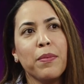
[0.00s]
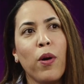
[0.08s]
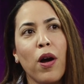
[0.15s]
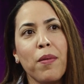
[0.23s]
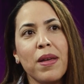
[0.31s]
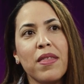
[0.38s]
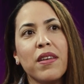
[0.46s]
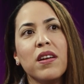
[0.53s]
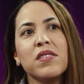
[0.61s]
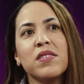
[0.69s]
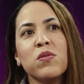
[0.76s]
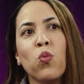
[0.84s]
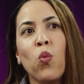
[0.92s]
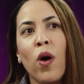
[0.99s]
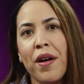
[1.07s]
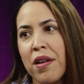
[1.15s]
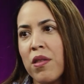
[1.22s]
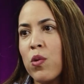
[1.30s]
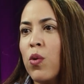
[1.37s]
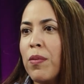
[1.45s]
department, there's one
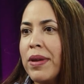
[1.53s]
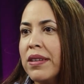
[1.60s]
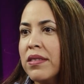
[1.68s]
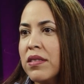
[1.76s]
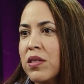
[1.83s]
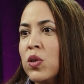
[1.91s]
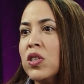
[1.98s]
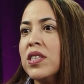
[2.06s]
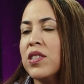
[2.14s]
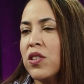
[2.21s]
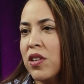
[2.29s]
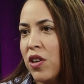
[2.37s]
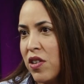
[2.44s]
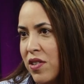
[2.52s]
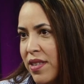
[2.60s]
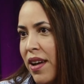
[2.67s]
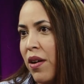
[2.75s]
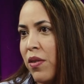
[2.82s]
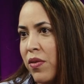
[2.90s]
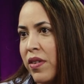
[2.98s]
other woman. So it's
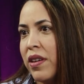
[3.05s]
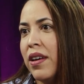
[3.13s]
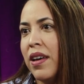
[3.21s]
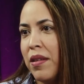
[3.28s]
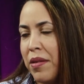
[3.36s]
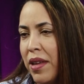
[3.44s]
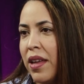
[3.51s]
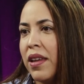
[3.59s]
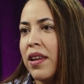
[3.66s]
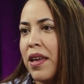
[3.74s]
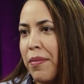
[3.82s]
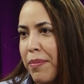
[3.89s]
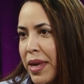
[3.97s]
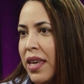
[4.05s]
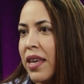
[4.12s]
herself and me.